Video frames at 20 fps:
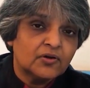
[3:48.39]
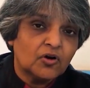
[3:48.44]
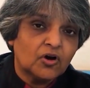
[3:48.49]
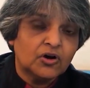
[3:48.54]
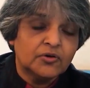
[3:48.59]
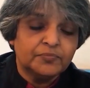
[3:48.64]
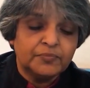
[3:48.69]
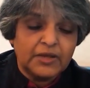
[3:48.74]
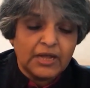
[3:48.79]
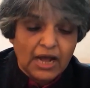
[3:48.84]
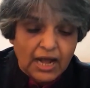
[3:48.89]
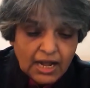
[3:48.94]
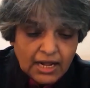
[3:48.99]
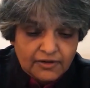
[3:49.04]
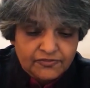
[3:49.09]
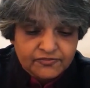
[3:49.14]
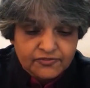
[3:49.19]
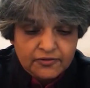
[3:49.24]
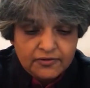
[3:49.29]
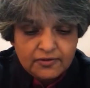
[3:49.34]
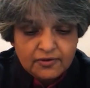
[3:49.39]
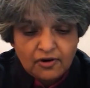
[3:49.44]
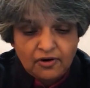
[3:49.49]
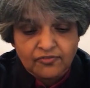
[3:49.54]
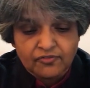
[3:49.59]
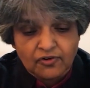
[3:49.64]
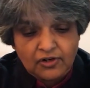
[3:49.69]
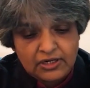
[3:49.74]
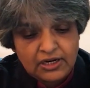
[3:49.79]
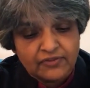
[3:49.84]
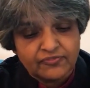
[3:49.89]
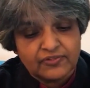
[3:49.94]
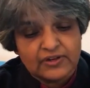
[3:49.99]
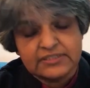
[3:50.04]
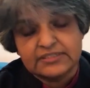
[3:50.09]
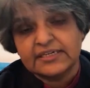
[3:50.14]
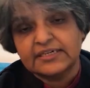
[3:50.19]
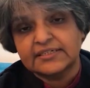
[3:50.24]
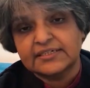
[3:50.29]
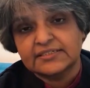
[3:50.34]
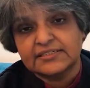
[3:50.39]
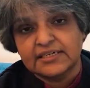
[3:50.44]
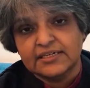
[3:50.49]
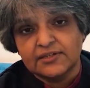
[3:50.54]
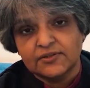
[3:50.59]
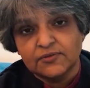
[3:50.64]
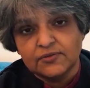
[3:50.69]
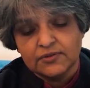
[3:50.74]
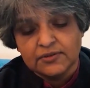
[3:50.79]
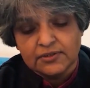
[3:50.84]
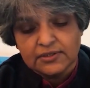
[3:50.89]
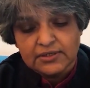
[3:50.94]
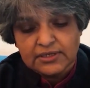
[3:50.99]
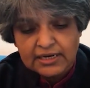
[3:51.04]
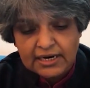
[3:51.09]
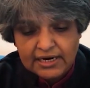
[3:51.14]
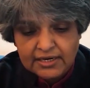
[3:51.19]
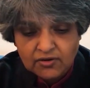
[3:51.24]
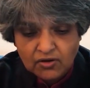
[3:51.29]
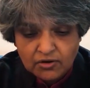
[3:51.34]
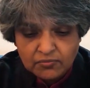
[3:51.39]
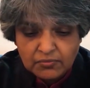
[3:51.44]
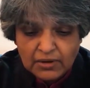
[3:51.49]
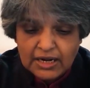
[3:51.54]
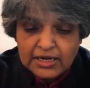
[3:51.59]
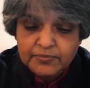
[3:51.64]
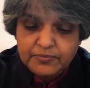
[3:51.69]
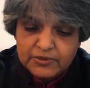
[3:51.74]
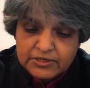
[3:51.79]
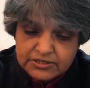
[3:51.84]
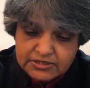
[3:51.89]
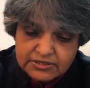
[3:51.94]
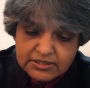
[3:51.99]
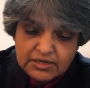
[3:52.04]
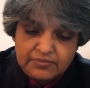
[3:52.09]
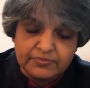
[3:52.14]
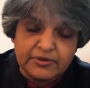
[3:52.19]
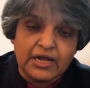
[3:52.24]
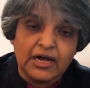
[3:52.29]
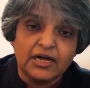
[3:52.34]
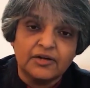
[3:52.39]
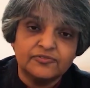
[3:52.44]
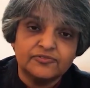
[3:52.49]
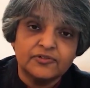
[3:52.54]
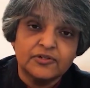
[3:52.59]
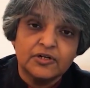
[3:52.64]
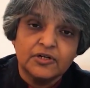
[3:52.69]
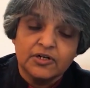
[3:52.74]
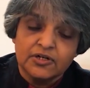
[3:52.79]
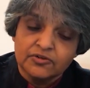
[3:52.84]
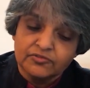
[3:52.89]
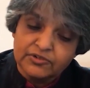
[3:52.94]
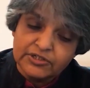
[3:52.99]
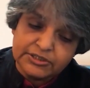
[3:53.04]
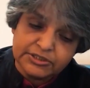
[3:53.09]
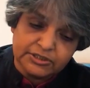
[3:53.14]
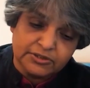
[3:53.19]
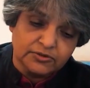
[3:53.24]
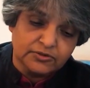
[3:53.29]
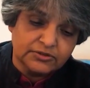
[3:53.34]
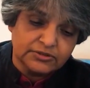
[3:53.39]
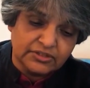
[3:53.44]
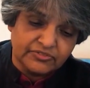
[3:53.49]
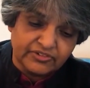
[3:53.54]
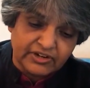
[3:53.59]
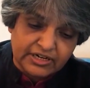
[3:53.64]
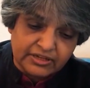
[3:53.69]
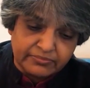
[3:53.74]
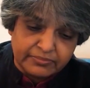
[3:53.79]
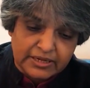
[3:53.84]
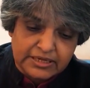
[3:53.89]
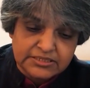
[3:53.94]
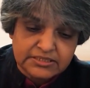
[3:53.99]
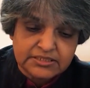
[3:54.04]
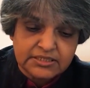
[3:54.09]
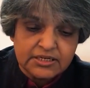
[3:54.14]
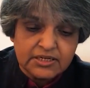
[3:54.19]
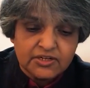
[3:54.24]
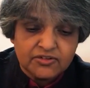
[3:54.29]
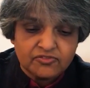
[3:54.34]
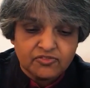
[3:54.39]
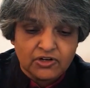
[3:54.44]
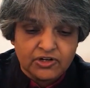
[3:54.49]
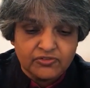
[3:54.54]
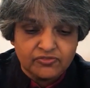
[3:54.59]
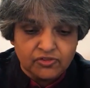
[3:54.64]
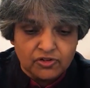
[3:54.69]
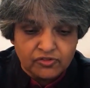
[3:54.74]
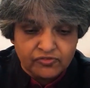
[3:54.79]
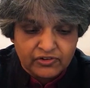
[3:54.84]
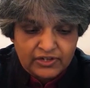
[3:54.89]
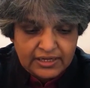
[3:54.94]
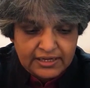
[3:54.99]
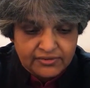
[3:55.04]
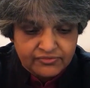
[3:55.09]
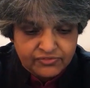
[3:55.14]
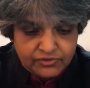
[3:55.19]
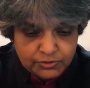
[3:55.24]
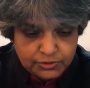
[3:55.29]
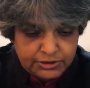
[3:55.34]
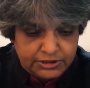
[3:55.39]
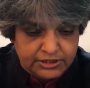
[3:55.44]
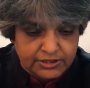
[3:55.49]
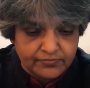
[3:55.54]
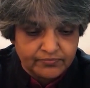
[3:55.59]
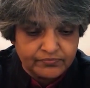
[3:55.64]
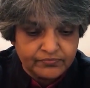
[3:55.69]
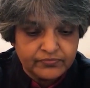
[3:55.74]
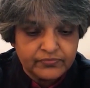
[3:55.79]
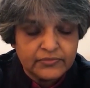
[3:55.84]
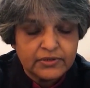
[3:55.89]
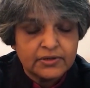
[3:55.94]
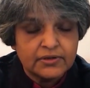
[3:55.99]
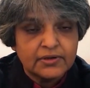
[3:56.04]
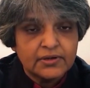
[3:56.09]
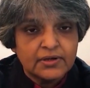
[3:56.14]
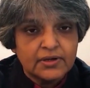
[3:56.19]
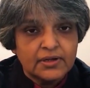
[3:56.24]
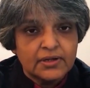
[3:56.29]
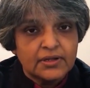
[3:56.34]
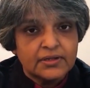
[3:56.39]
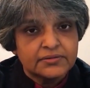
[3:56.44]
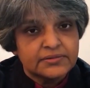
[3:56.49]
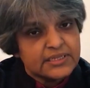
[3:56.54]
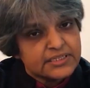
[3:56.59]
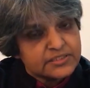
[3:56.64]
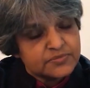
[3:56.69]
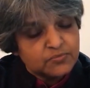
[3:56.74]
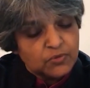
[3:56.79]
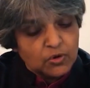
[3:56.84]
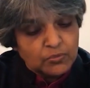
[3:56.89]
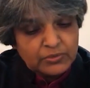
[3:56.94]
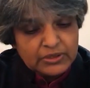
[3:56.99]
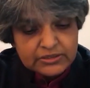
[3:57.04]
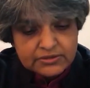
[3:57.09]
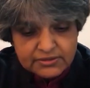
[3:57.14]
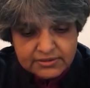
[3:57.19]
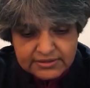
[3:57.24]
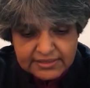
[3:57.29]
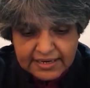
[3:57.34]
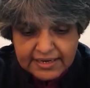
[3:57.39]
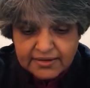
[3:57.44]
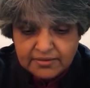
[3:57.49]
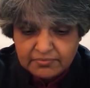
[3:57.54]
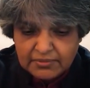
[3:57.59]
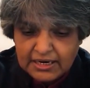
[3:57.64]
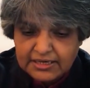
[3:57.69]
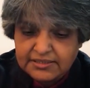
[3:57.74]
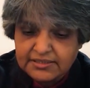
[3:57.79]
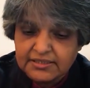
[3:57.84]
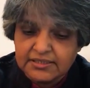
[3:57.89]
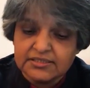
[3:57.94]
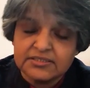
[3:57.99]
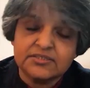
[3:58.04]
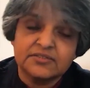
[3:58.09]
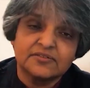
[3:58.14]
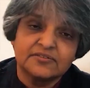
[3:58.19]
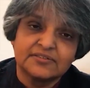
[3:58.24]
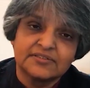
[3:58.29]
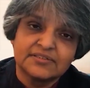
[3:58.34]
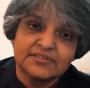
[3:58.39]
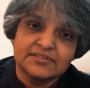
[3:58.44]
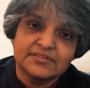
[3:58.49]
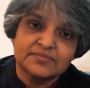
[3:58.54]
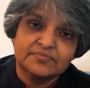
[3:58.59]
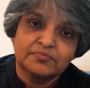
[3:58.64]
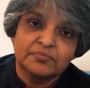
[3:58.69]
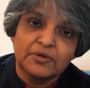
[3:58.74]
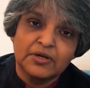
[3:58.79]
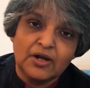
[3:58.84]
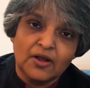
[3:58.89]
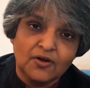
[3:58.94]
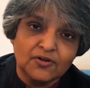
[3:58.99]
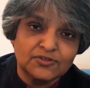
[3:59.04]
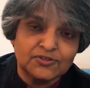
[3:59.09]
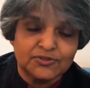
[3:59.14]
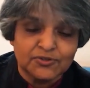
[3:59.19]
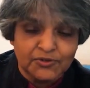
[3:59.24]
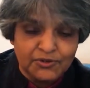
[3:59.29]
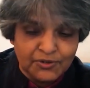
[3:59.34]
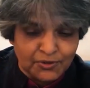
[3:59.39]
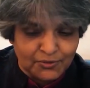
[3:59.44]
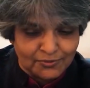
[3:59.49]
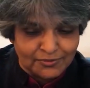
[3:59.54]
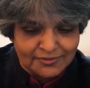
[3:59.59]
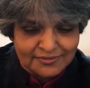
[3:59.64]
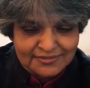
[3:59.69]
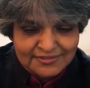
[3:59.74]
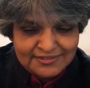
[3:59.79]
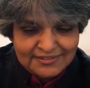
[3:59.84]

On behalf of all of us at SNU and on my personal behalf, wish you the very best for a fulfilling future. This moment today, my dear student, belongs to you.